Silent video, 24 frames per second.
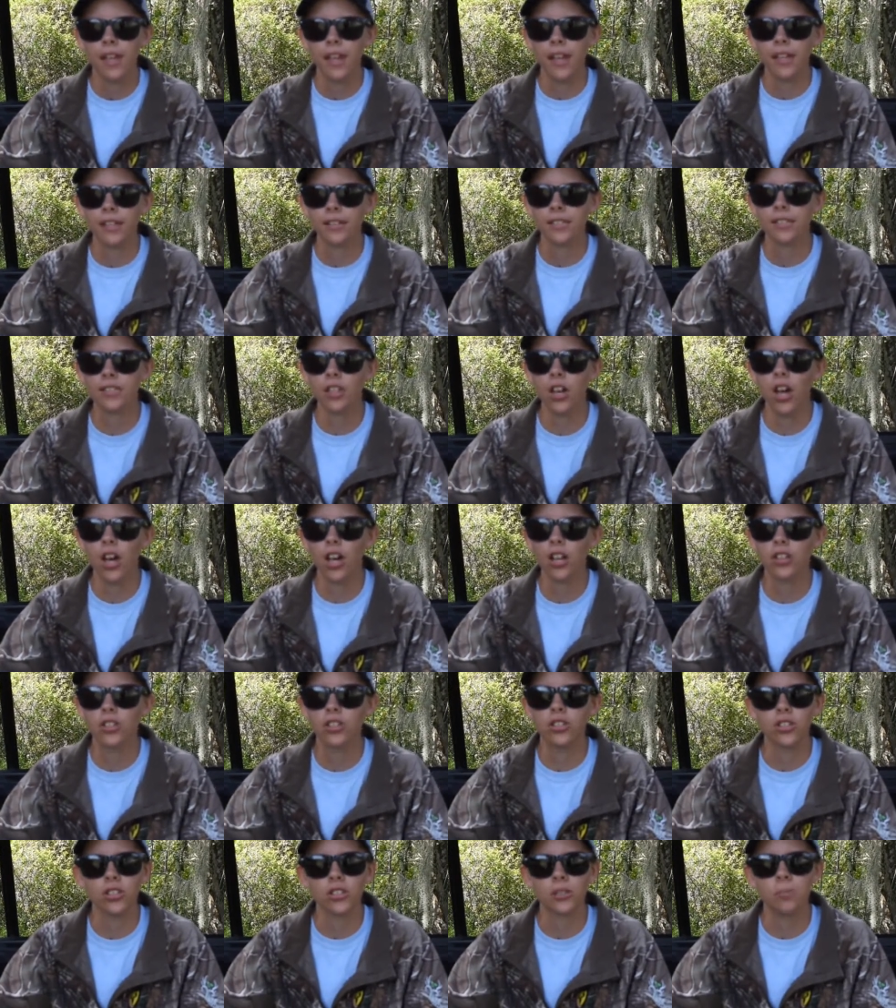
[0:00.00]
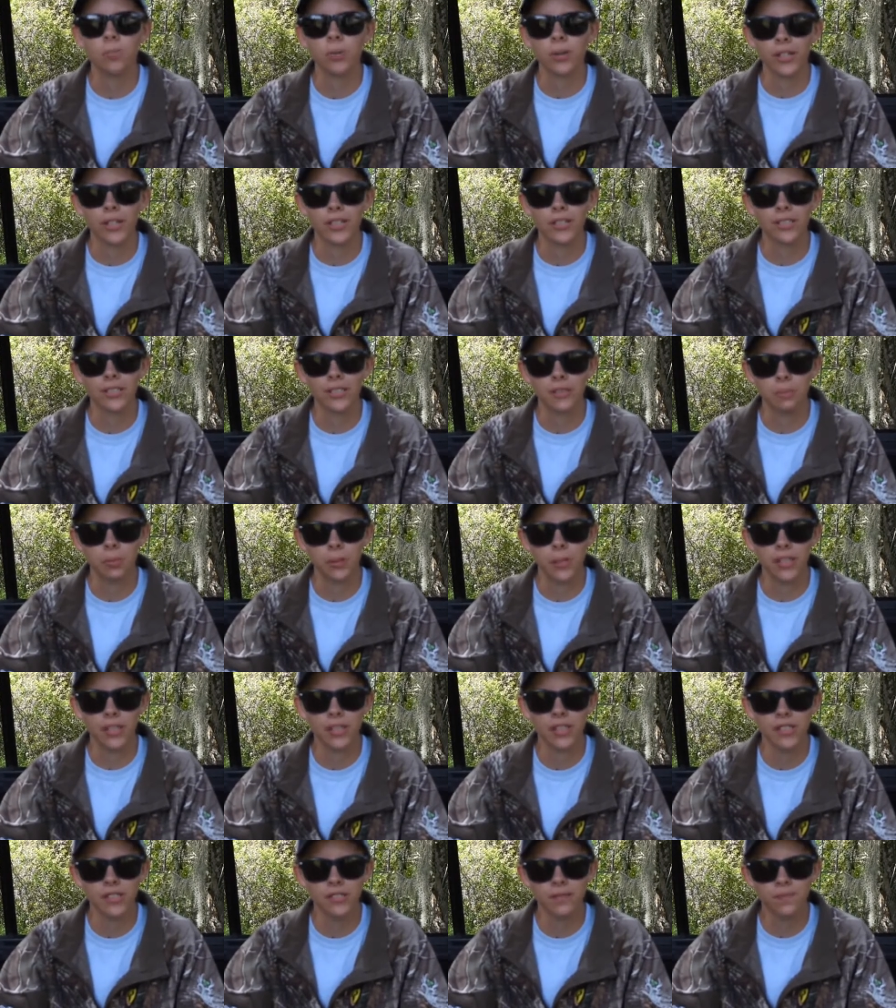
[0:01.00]
It's not a good place to
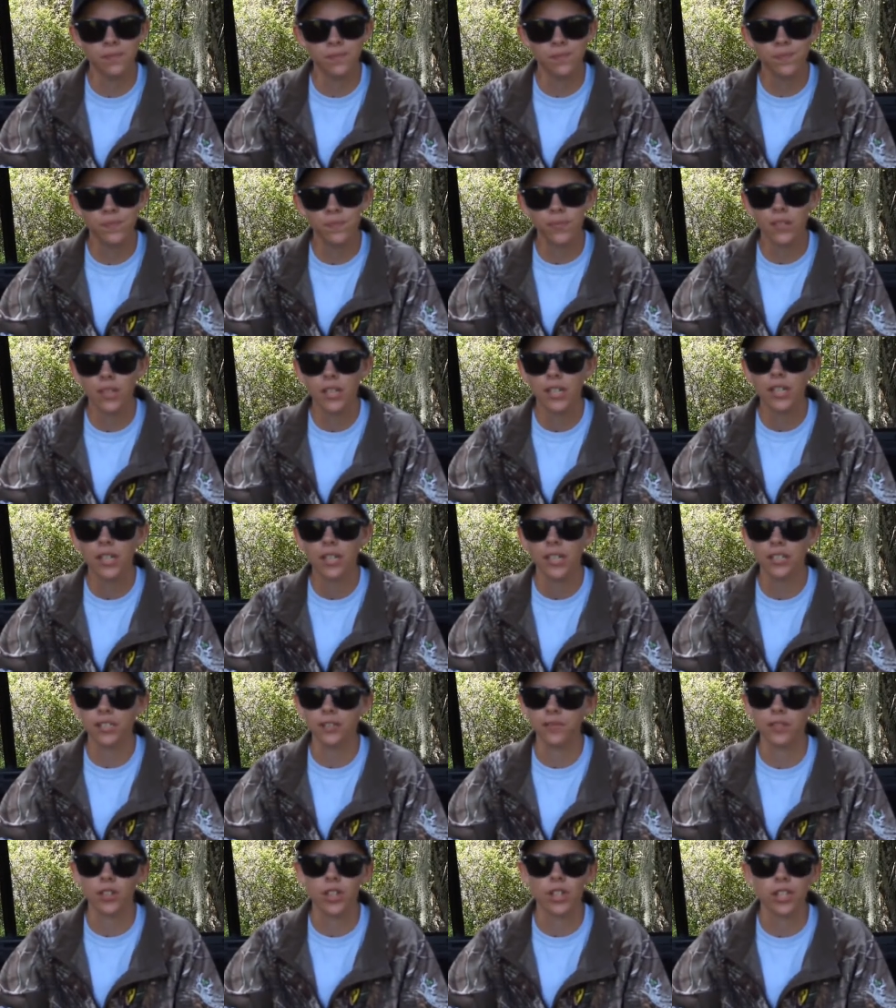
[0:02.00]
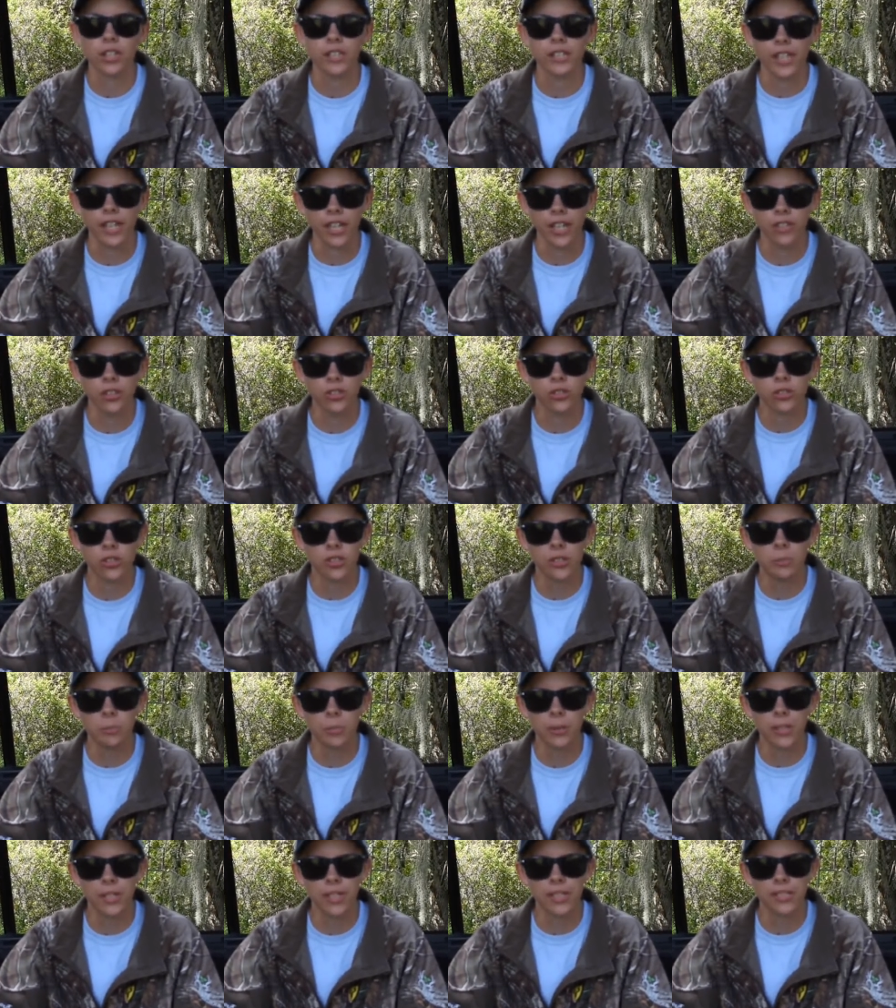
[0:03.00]
be in. It's a very
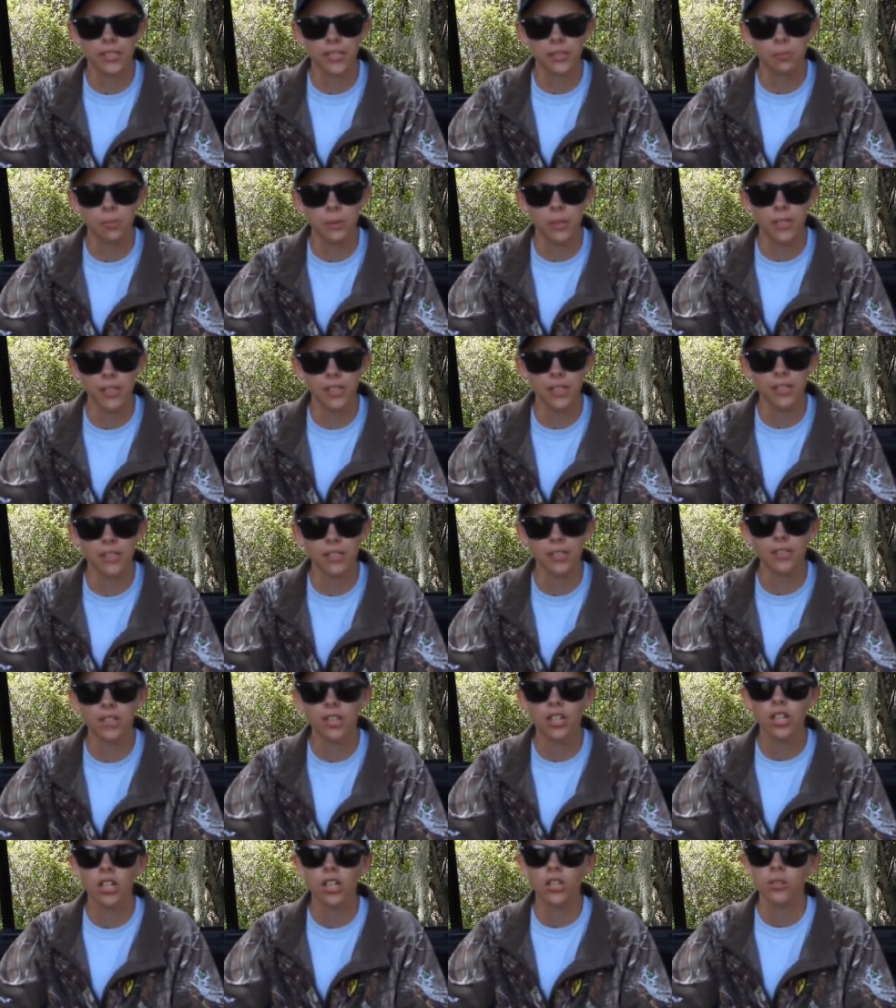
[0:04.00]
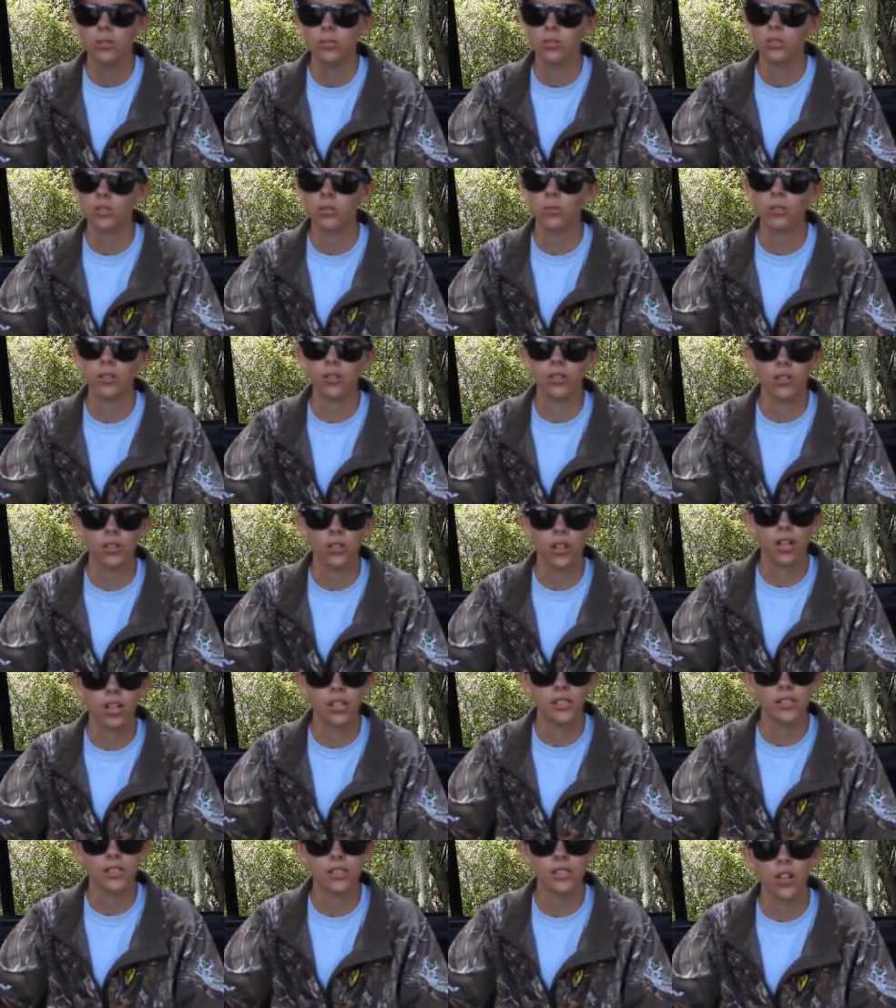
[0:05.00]
dangerous place to be in. So when you're
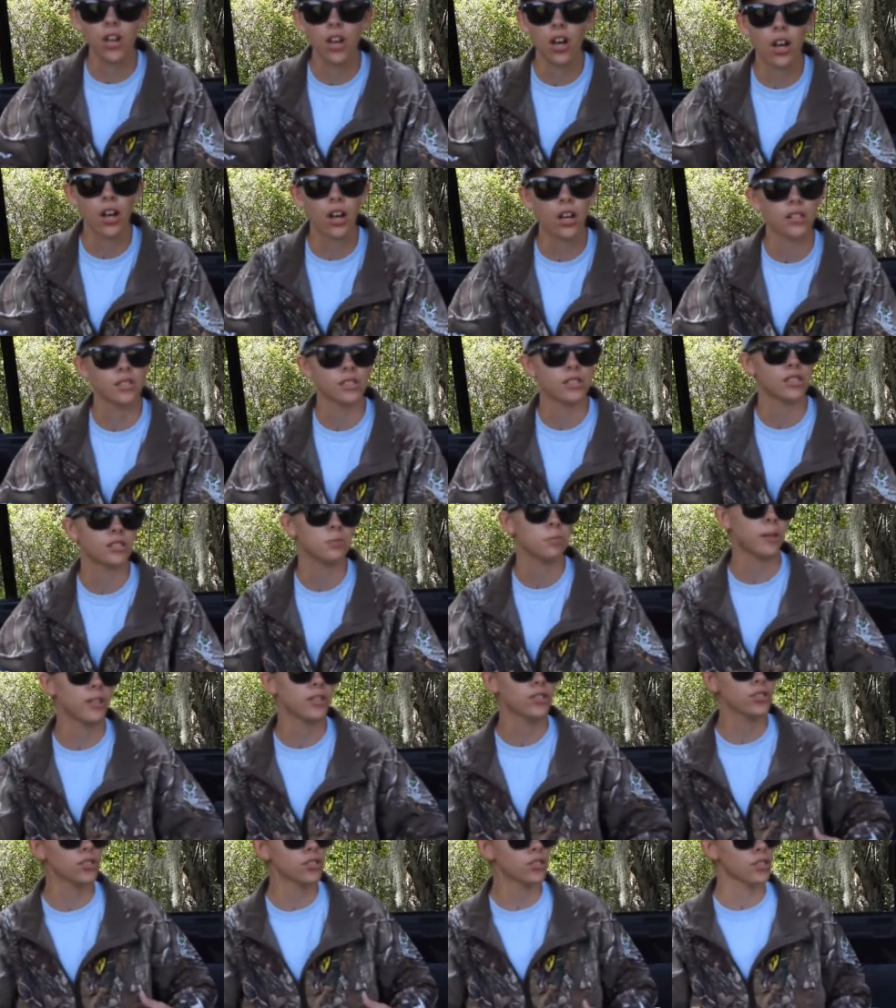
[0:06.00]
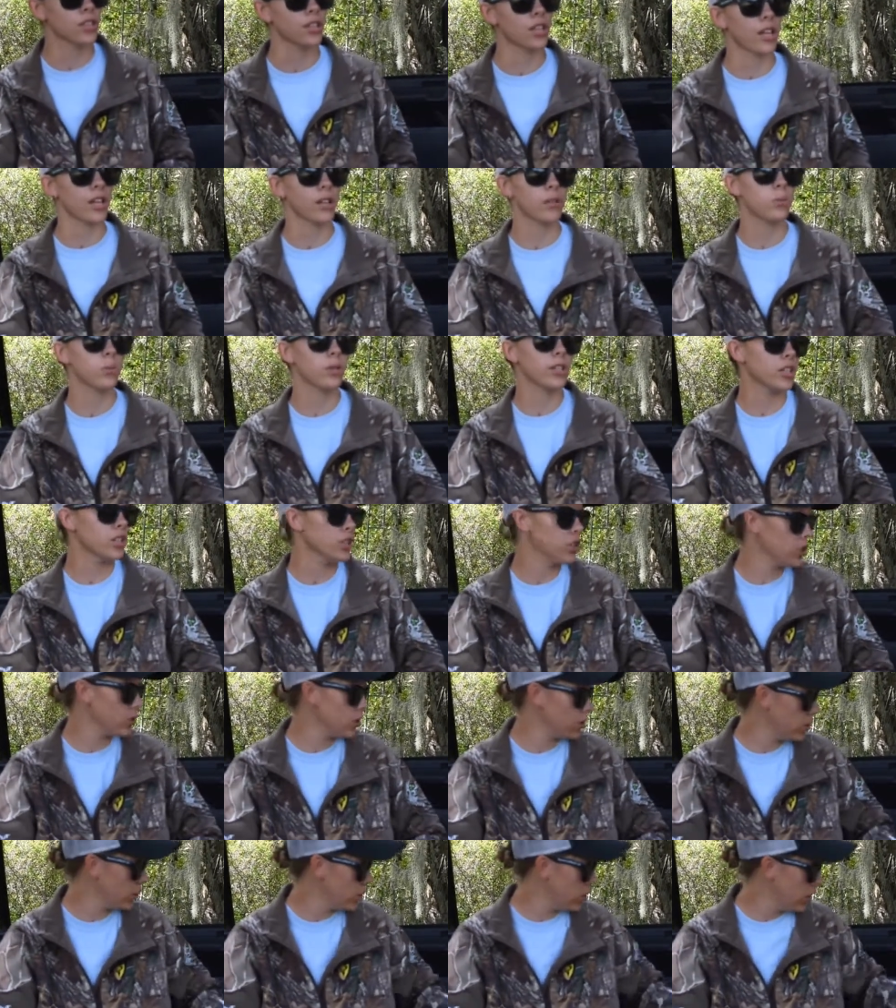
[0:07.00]
hunting hogs, especially like we
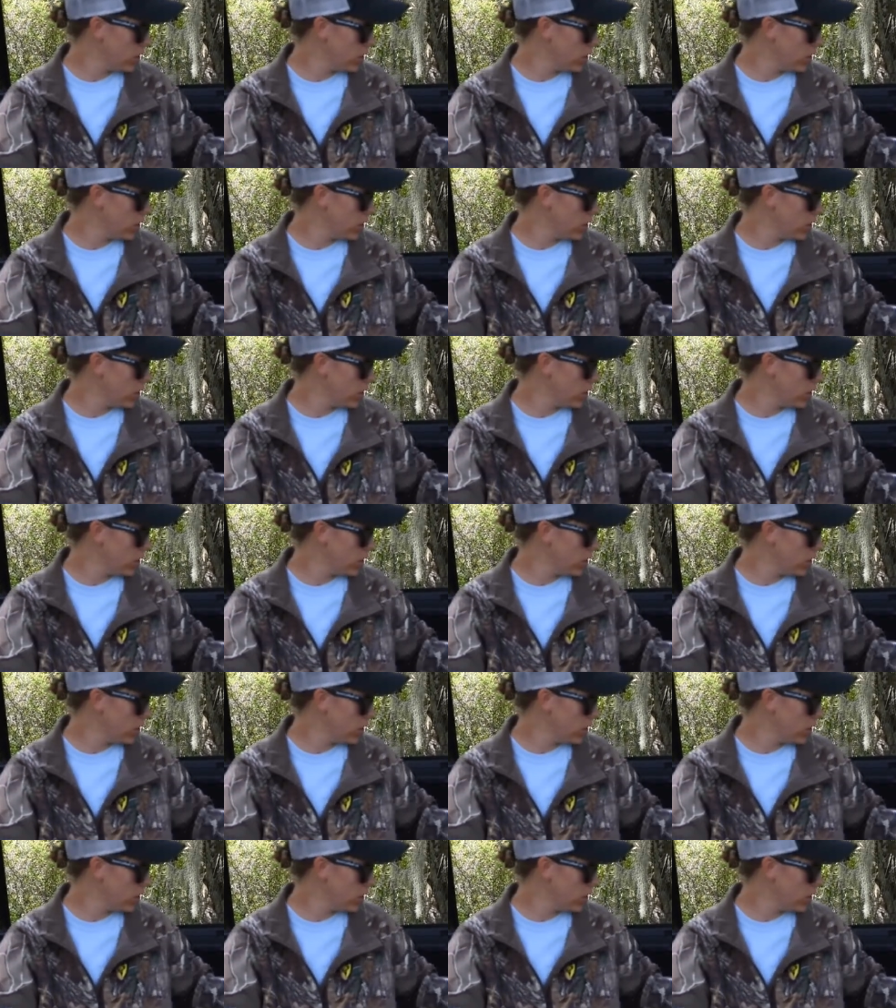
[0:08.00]
do,